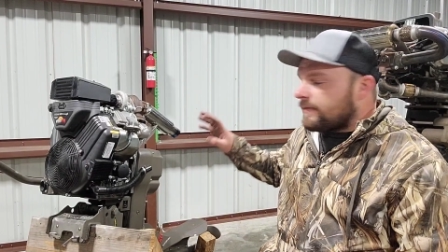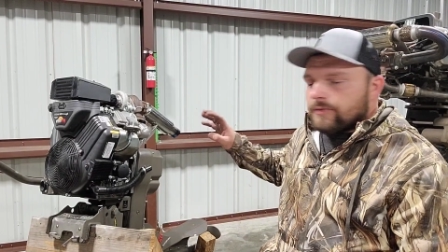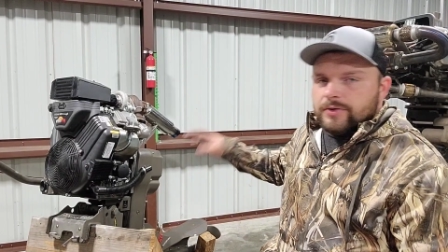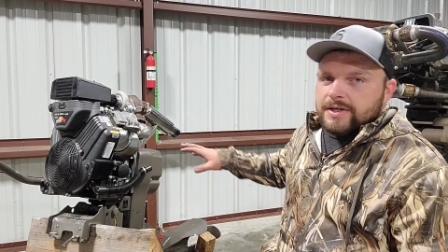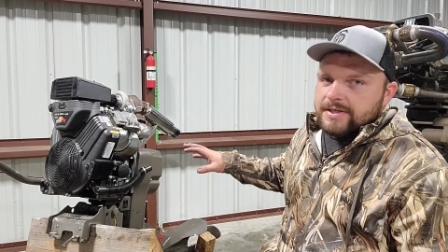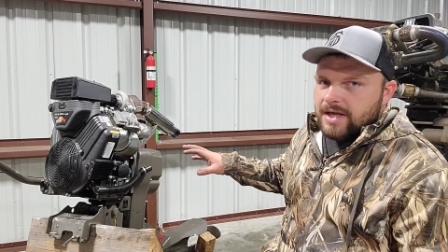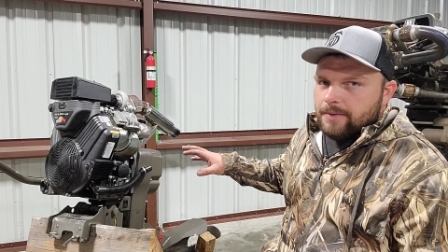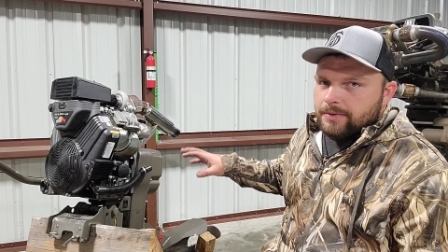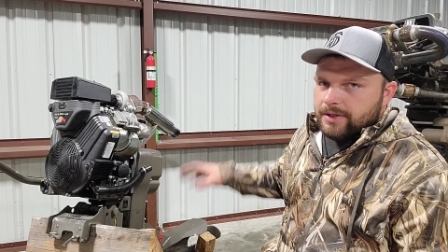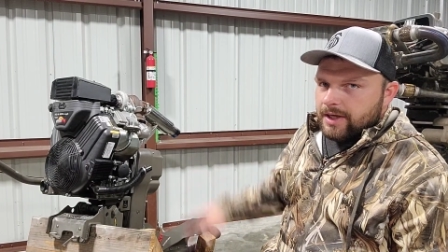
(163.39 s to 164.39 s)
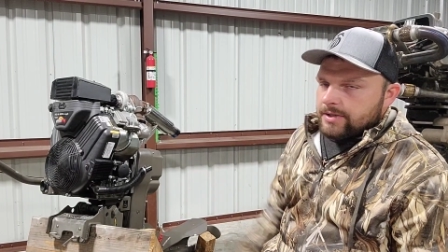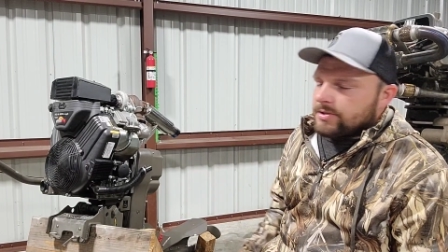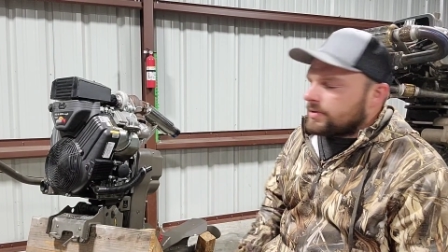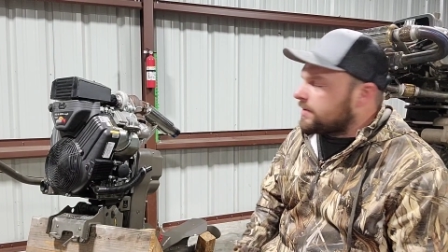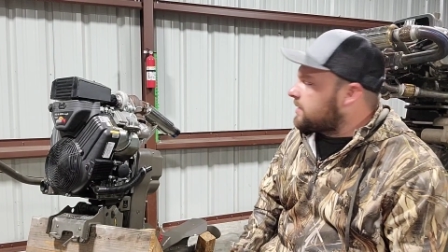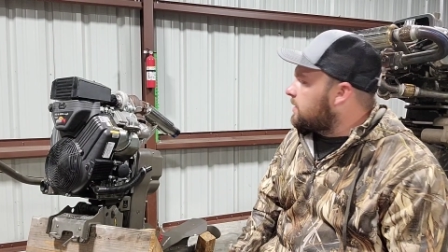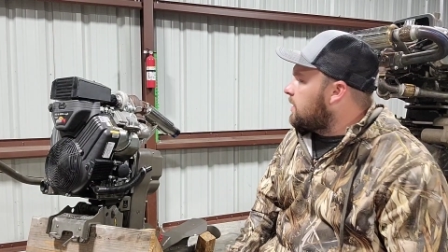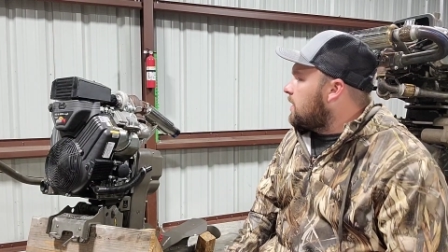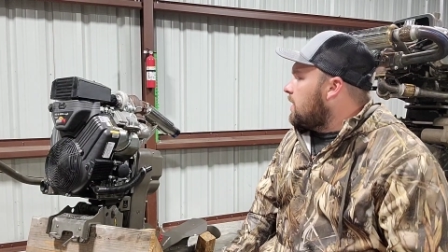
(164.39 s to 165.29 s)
for these applications.